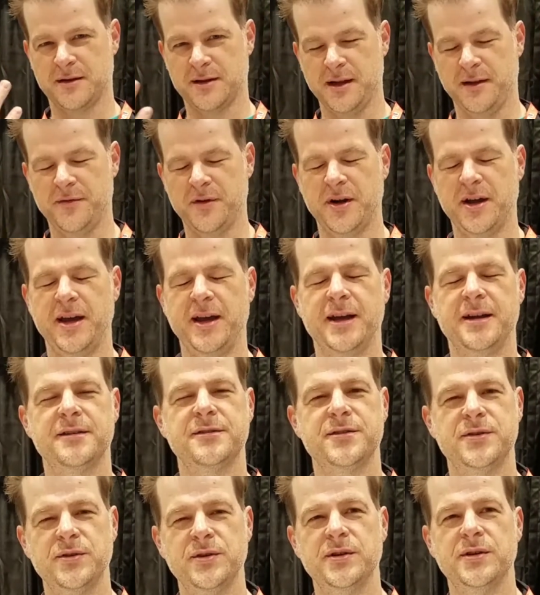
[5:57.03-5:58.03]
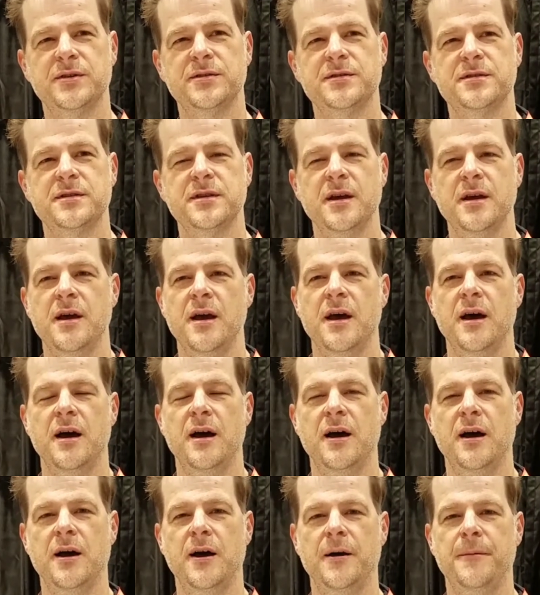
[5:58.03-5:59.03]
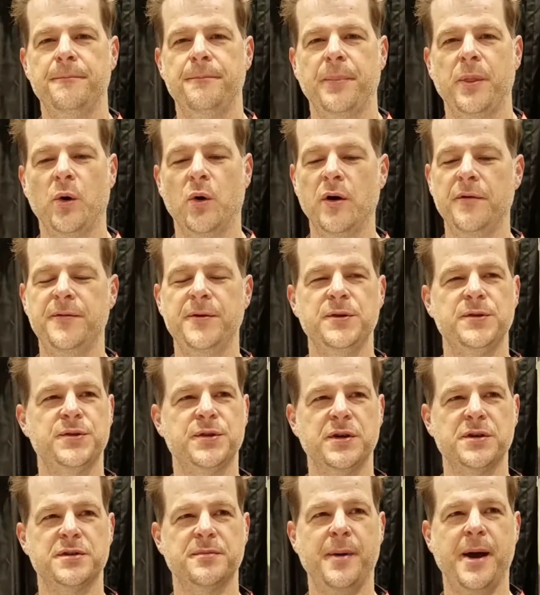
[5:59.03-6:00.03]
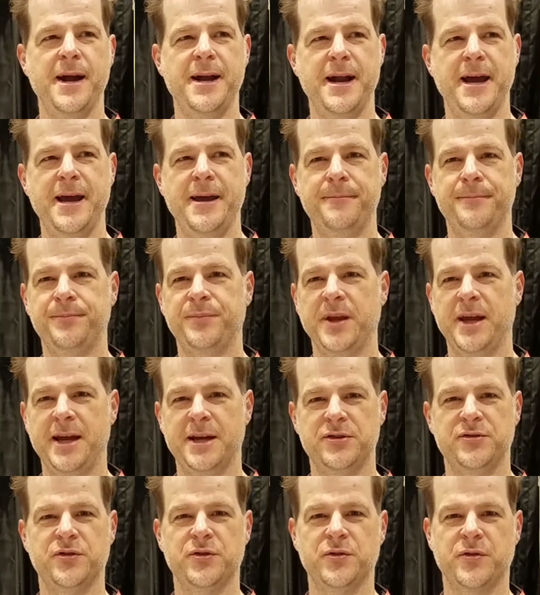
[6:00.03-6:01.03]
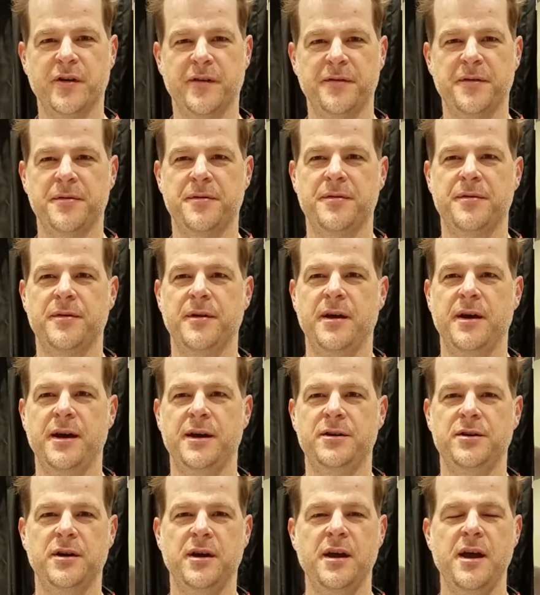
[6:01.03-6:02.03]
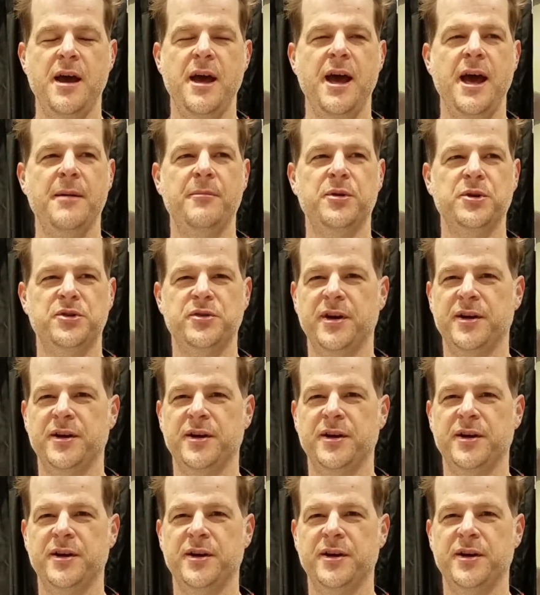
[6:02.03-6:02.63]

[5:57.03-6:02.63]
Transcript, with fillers: Glove on a Hand Studios. Um, or if you search my name, Andrew Griffith, and, and put